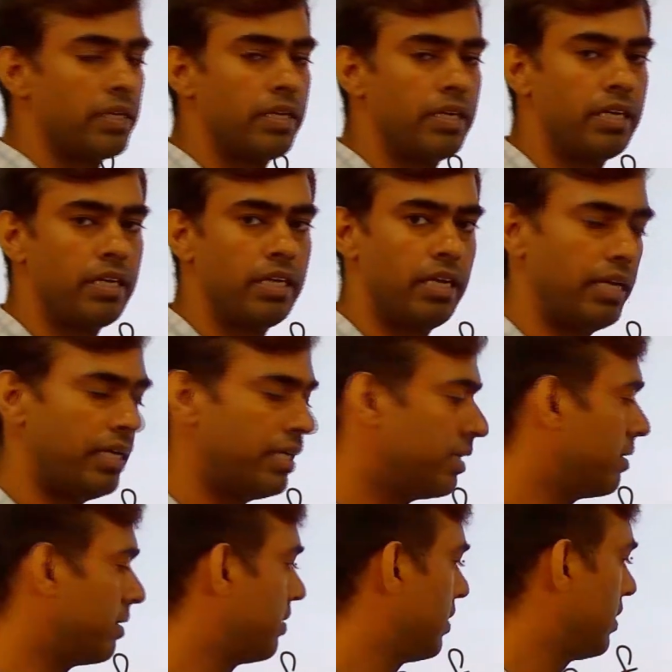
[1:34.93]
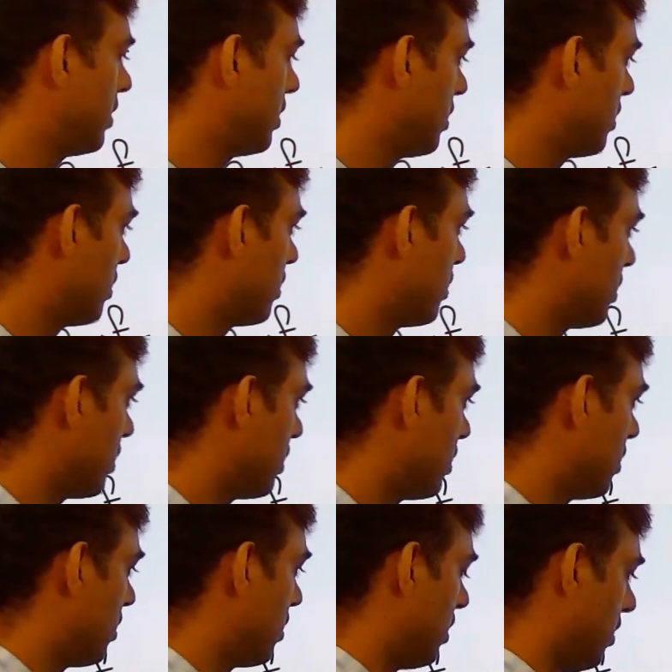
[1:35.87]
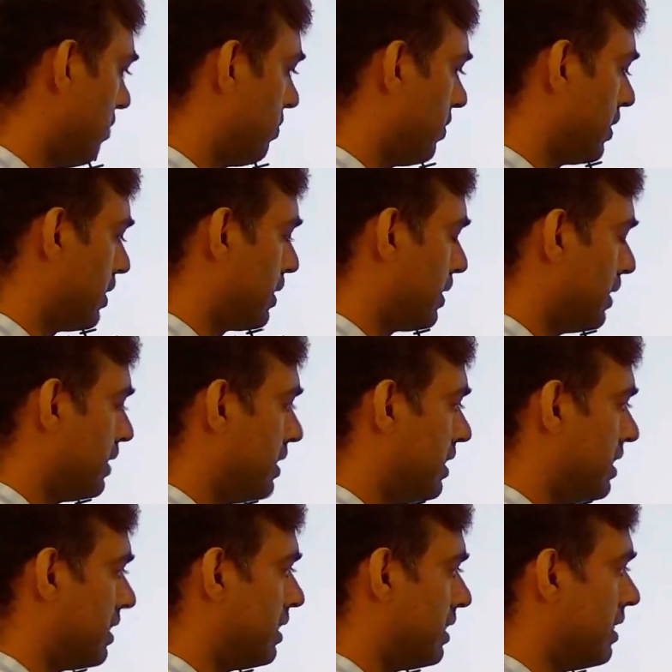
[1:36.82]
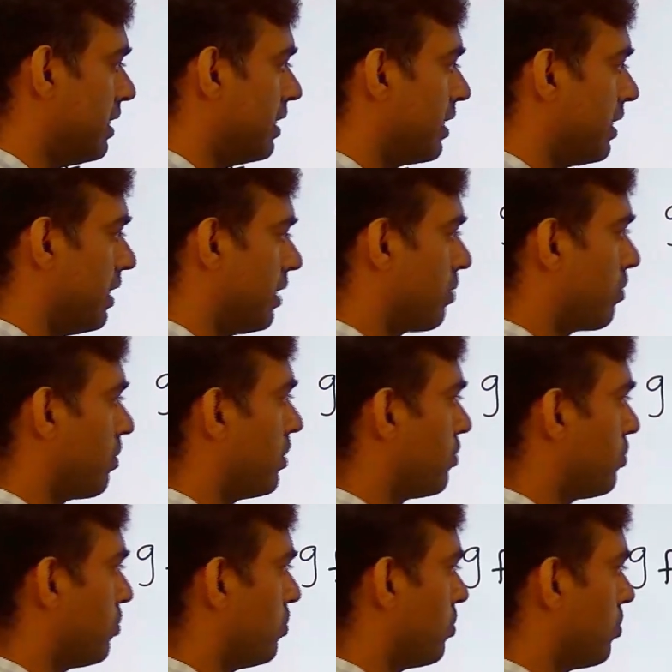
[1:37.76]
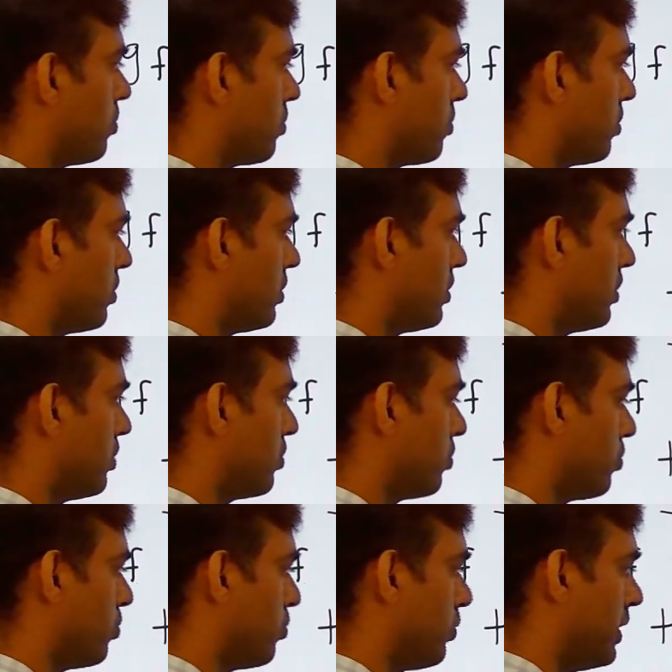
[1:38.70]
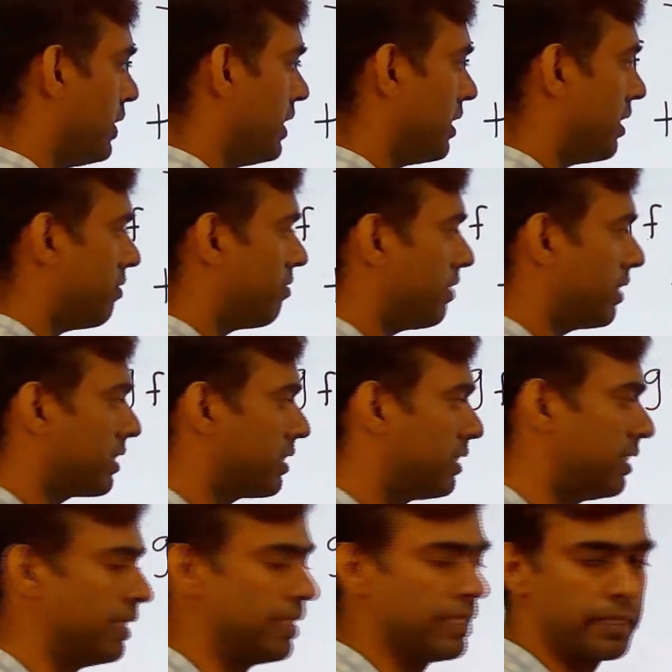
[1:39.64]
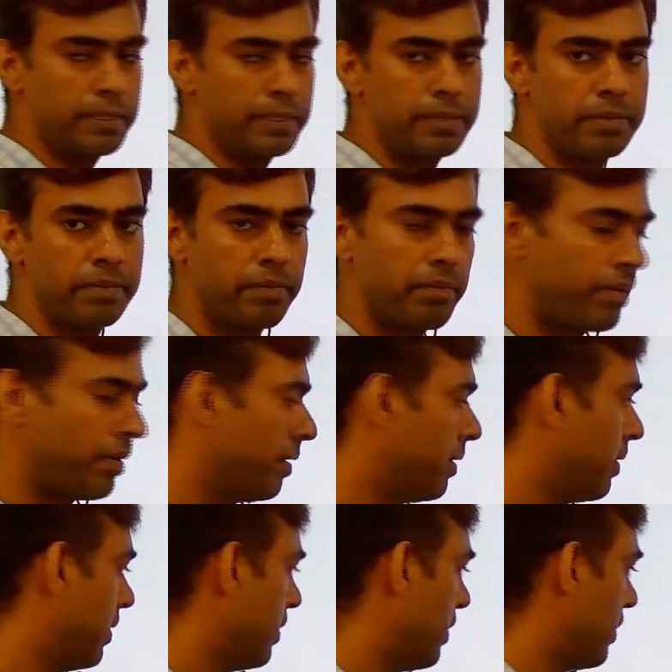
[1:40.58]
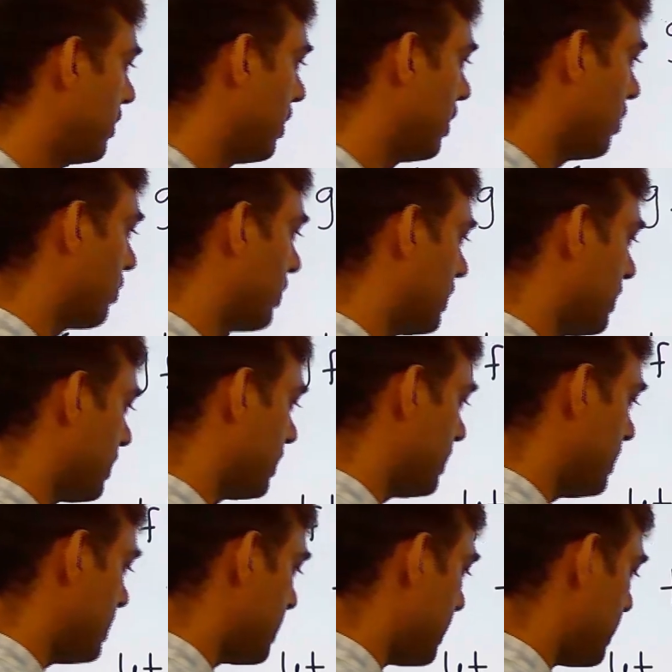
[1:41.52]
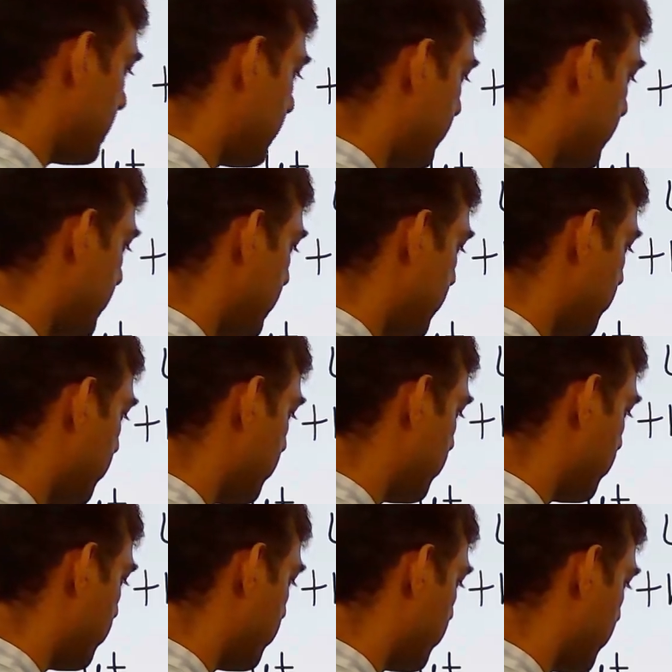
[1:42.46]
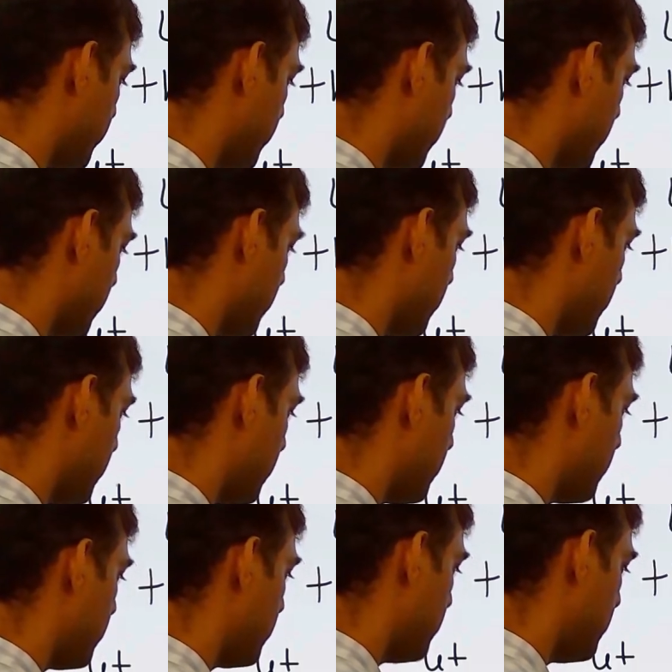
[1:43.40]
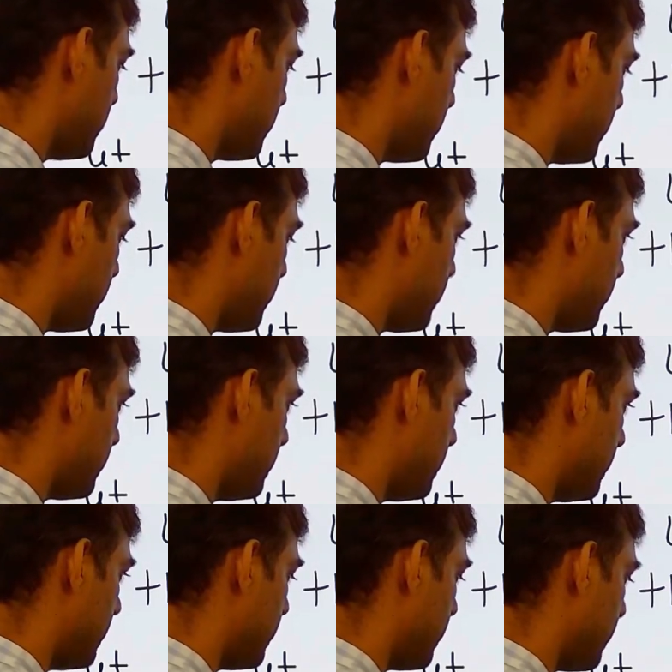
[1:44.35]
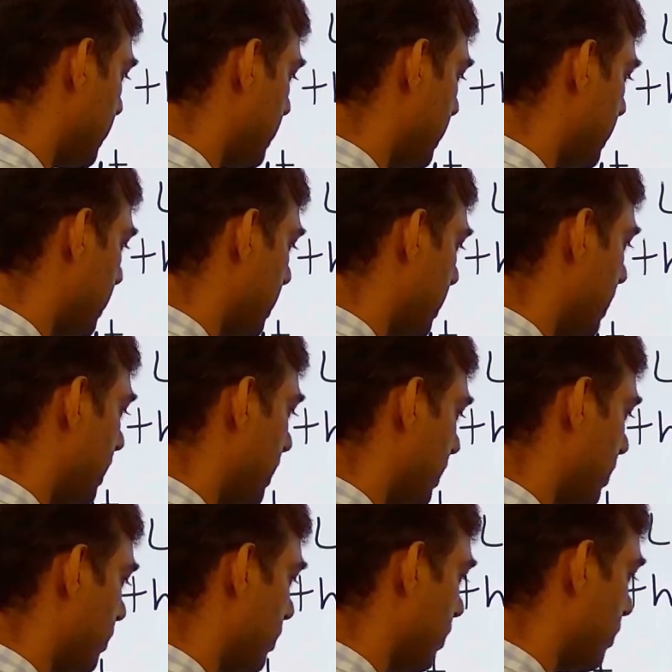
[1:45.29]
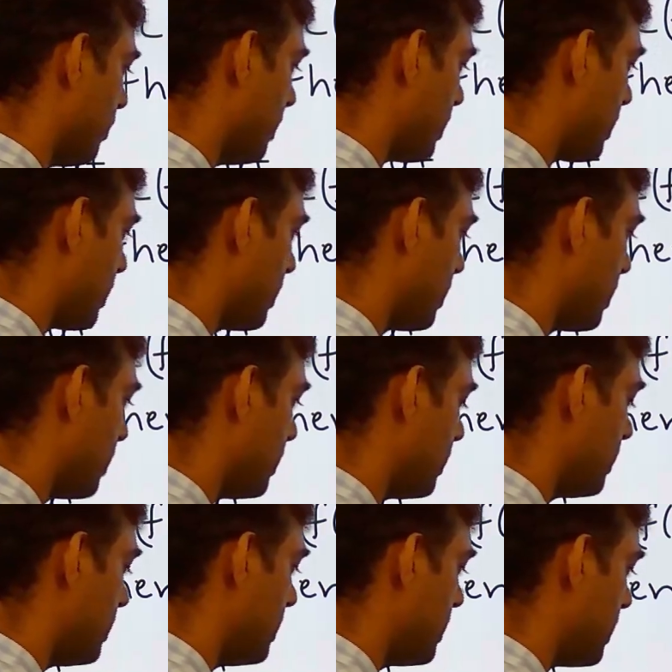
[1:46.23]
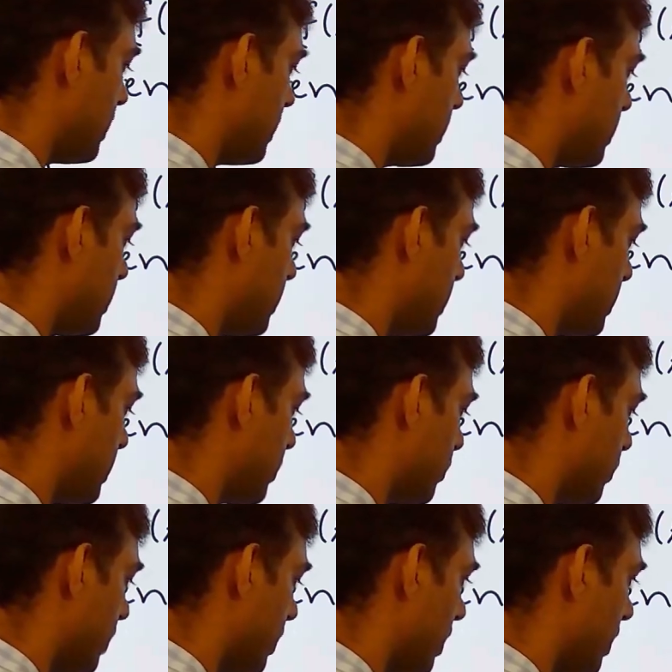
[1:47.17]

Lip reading: Let a function zt equal to 0 to t fx dx. Now what is a z dash t? Z dash t equal what? Z dash t equal